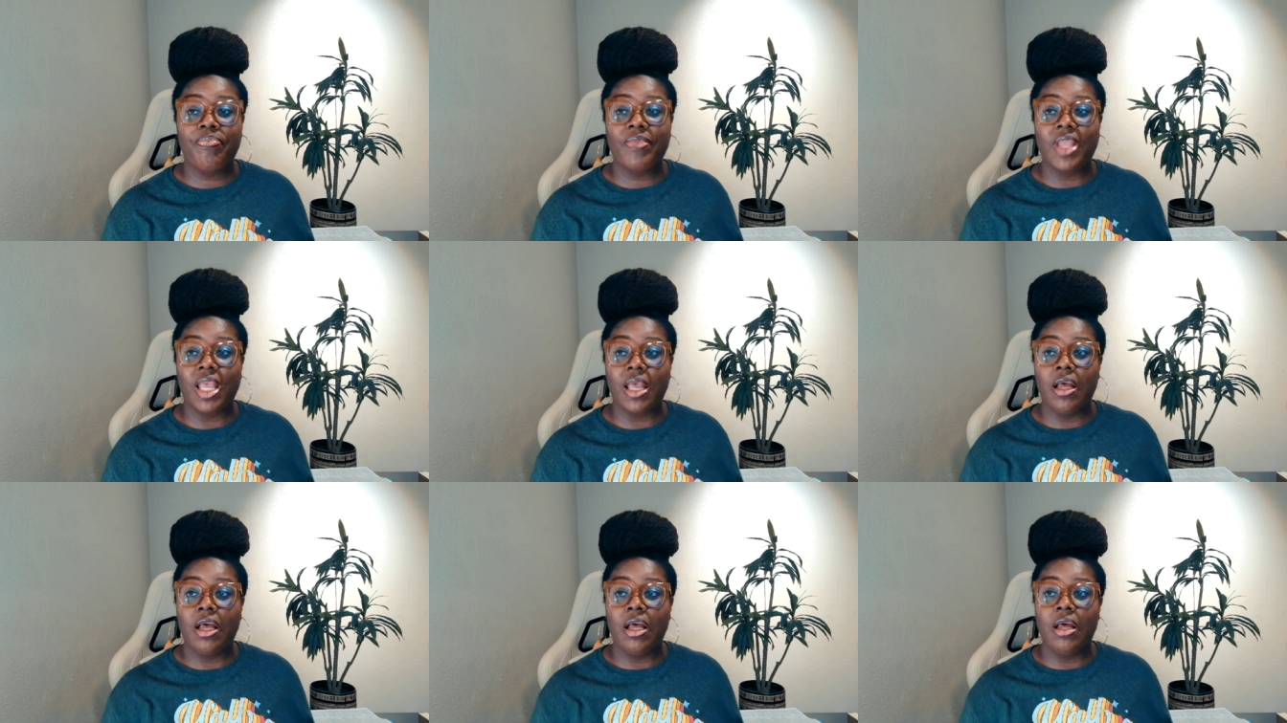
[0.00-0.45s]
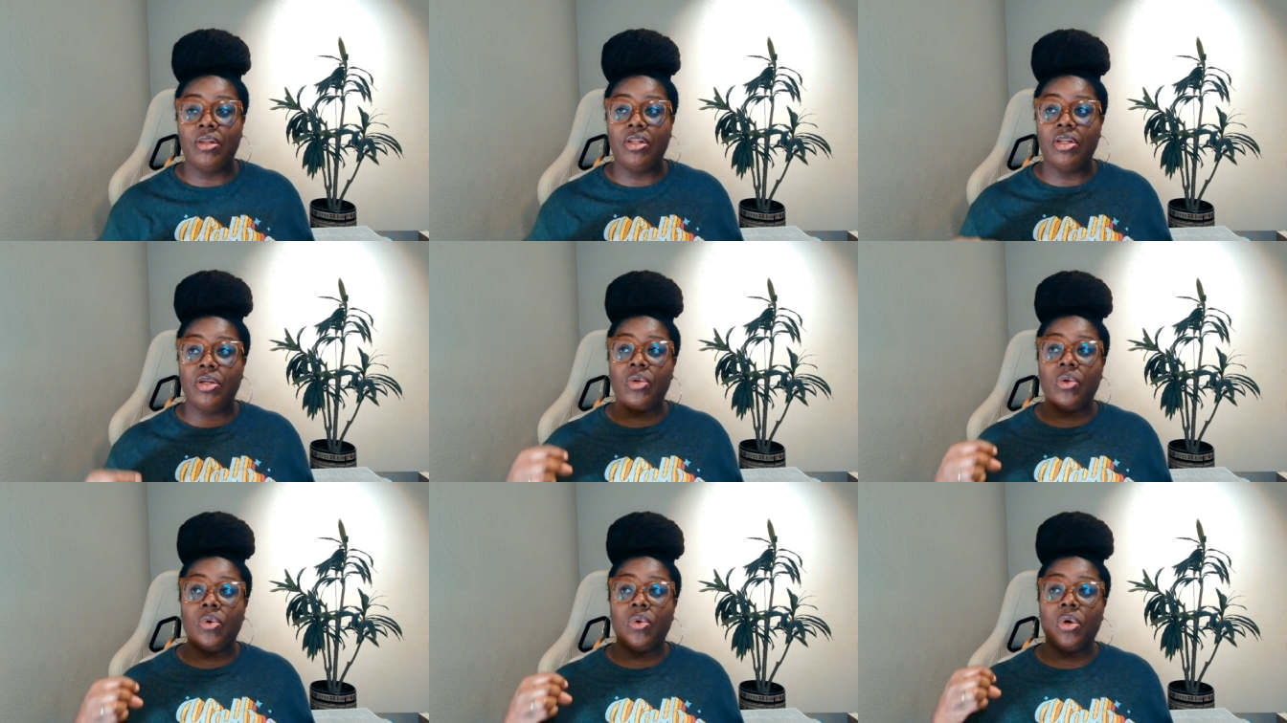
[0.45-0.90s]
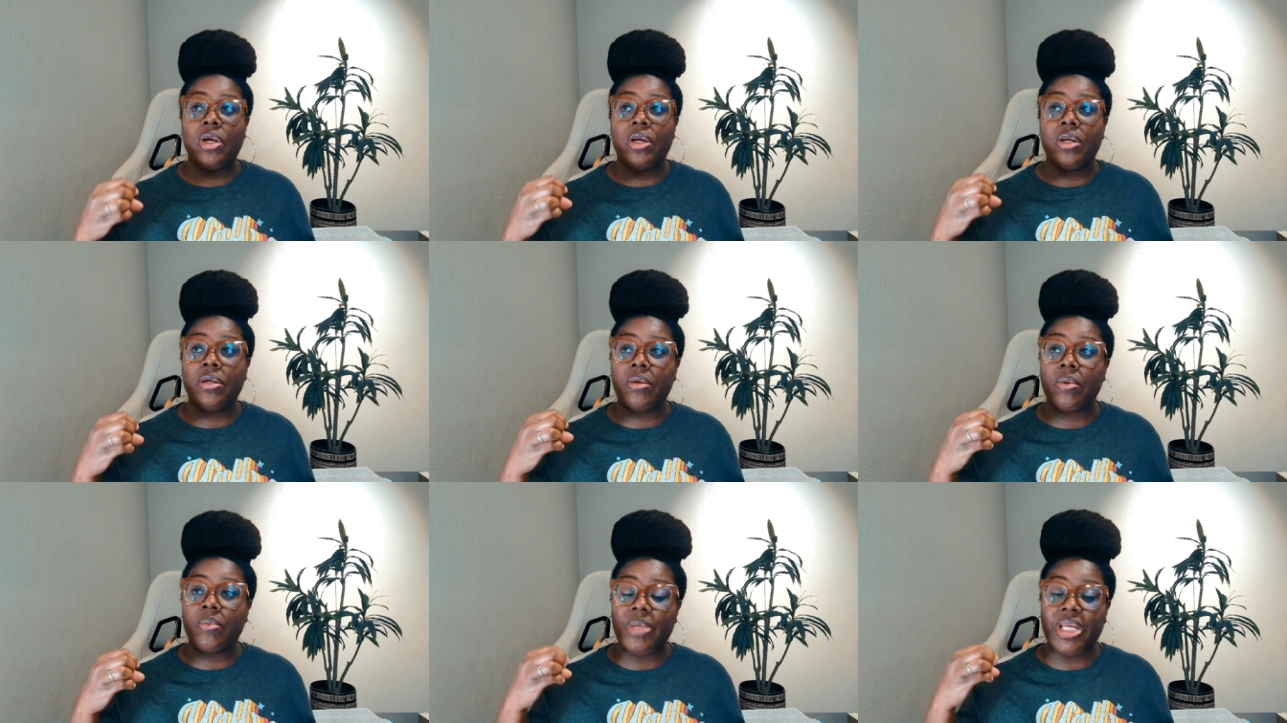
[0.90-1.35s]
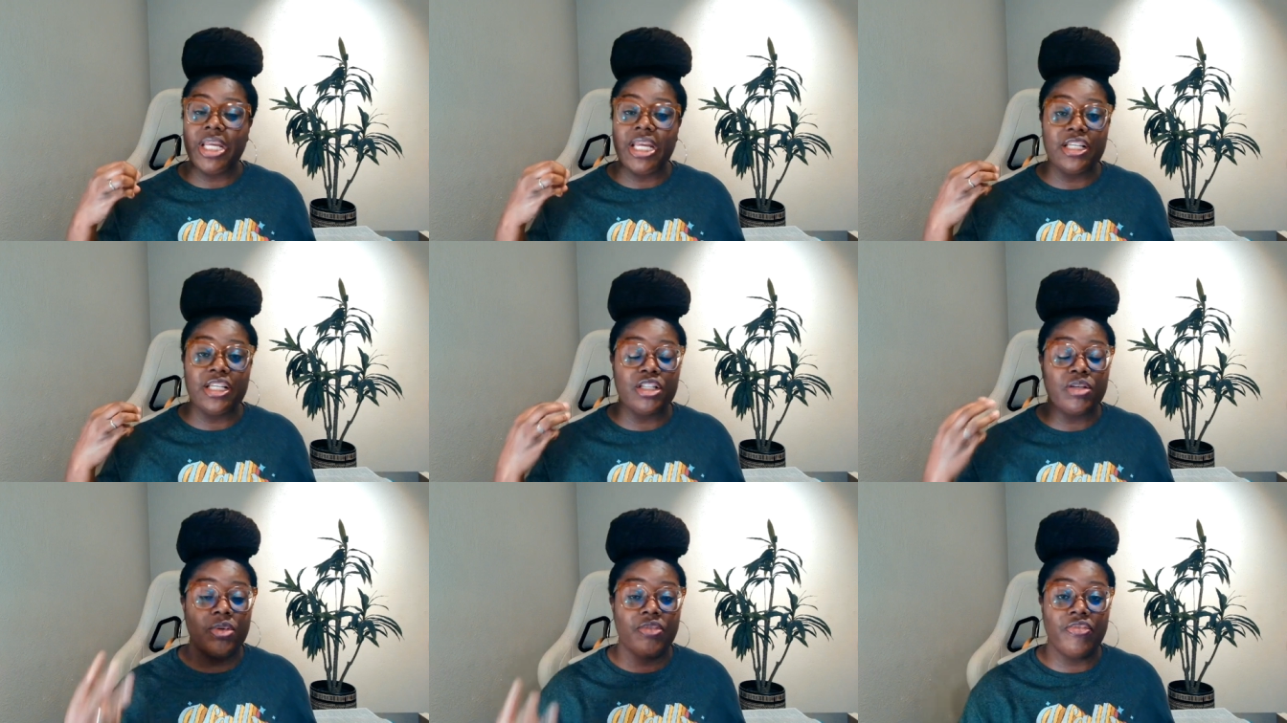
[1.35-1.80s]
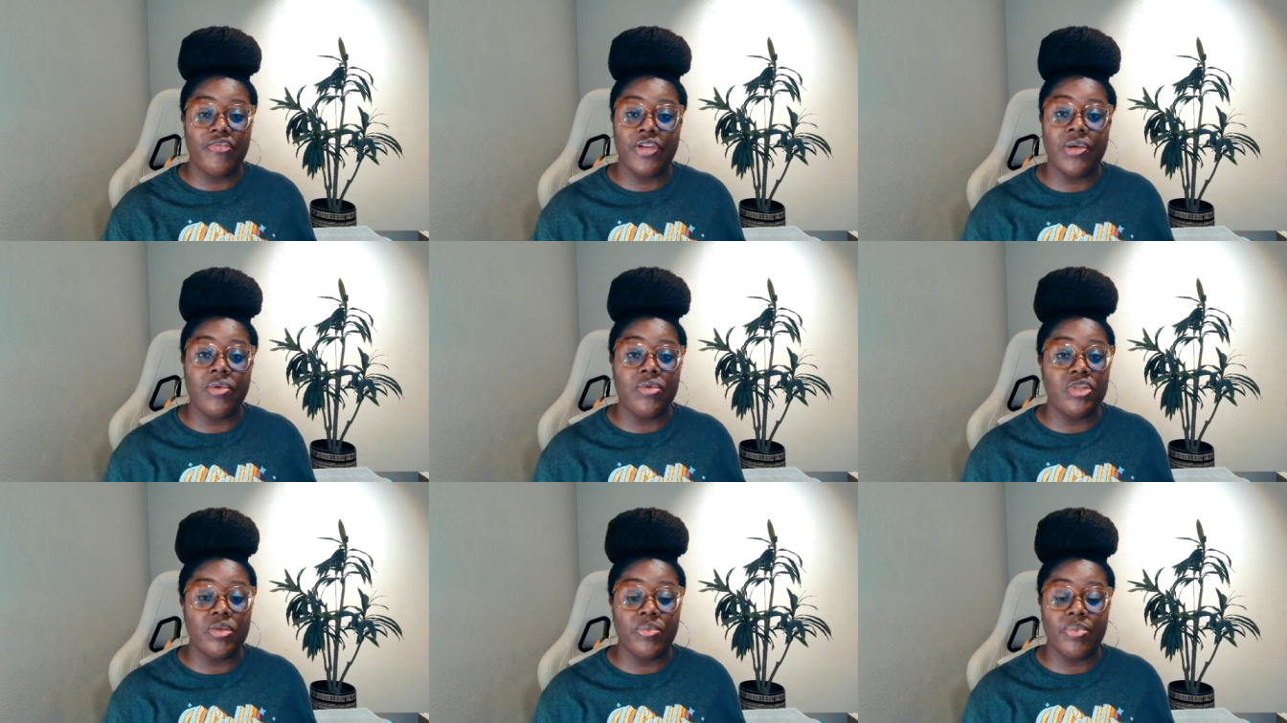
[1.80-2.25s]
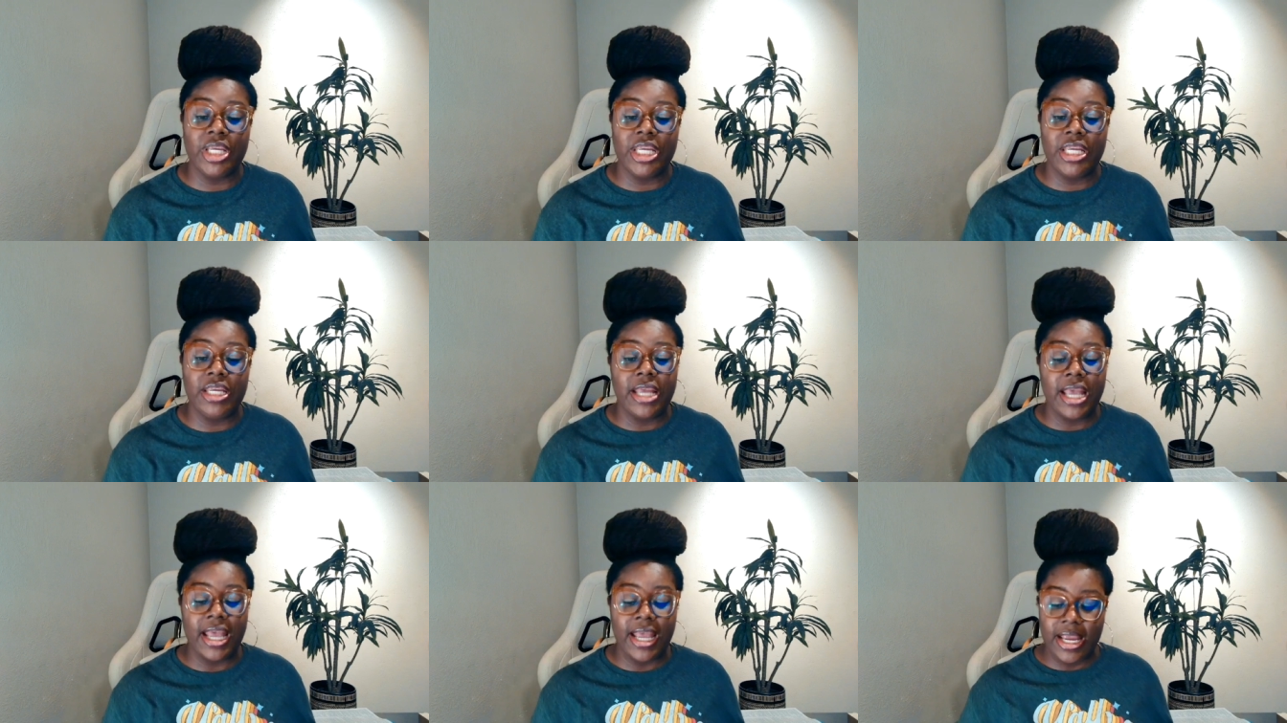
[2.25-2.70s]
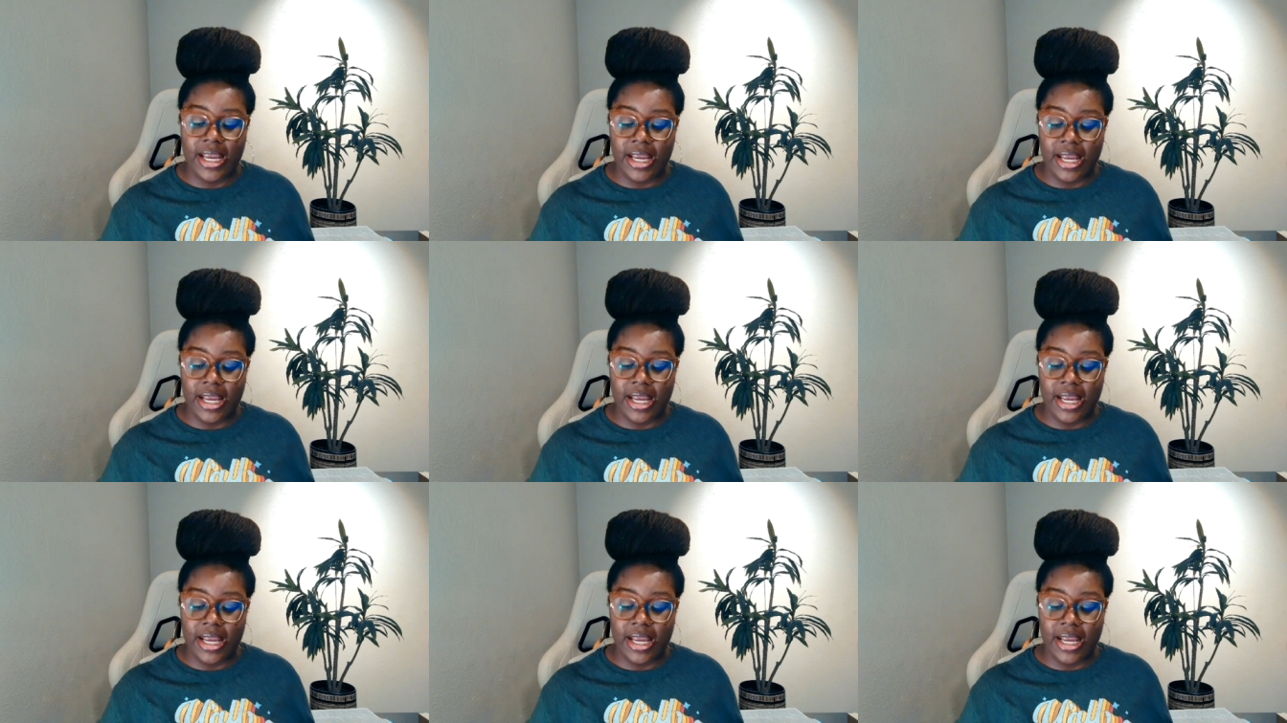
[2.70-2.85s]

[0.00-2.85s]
Uh, the Lord began to reveal to me, hey,